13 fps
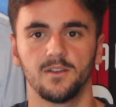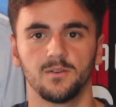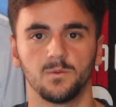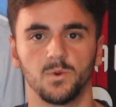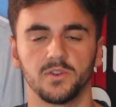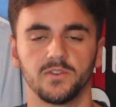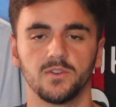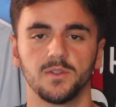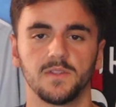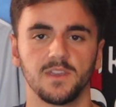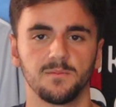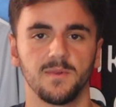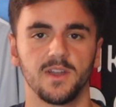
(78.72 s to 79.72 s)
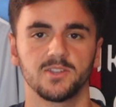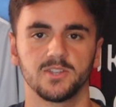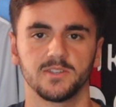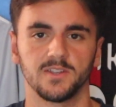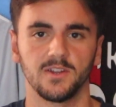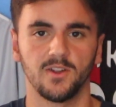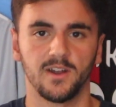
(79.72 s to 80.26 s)
What do you think
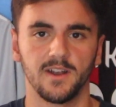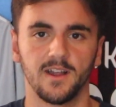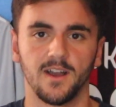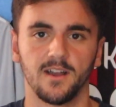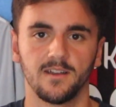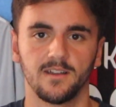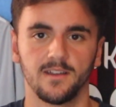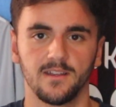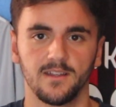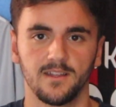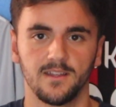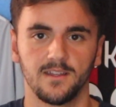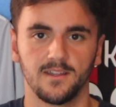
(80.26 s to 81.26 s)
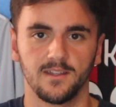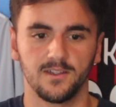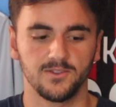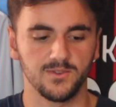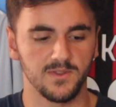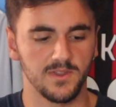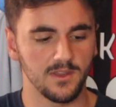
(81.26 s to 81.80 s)
Manchester United are?
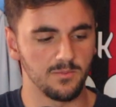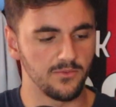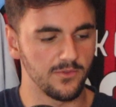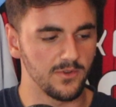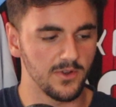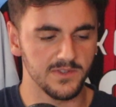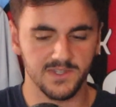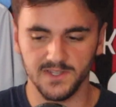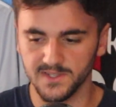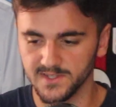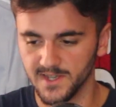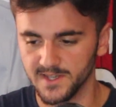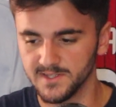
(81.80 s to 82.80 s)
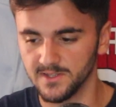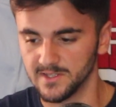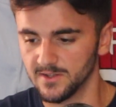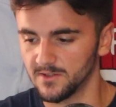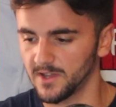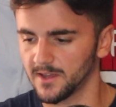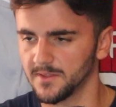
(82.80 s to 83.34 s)
Do you think Bruno's success is,
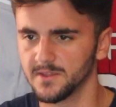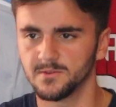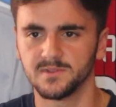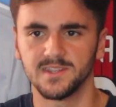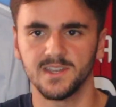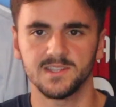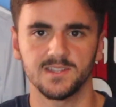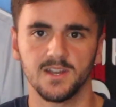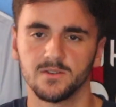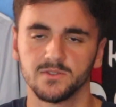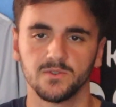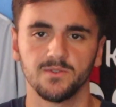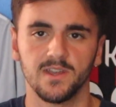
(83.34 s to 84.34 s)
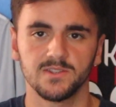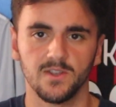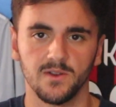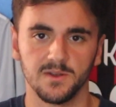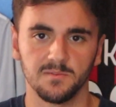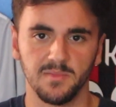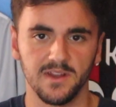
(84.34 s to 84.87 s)
like I think it was yesterday or 2 days
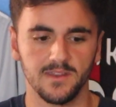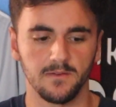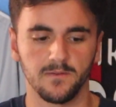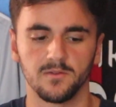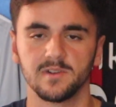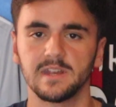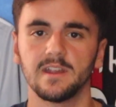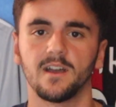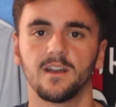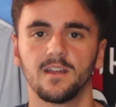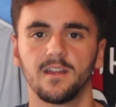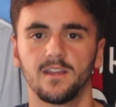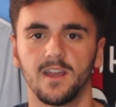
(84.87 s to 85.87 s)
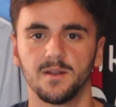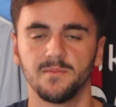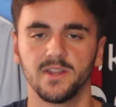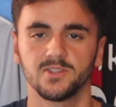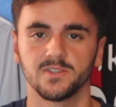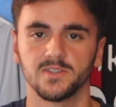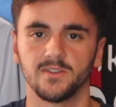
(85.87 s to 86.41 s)
ago, he'd been there for a year at
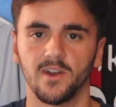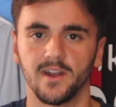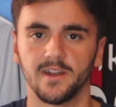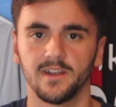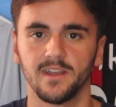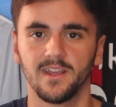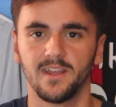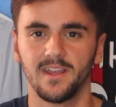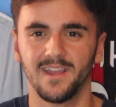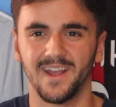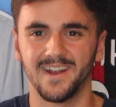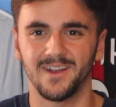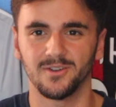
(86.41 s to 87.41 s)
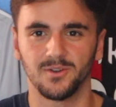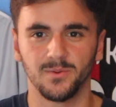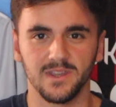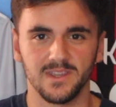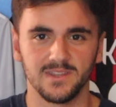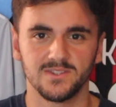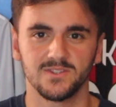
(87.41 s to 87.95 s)
Manchester United, and how
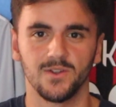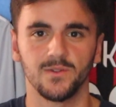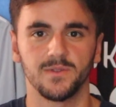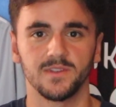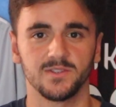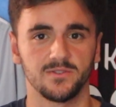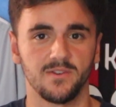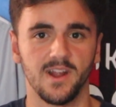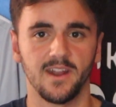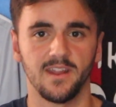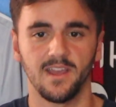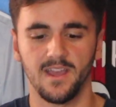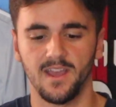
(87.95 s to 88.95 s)
quick he's turned things around?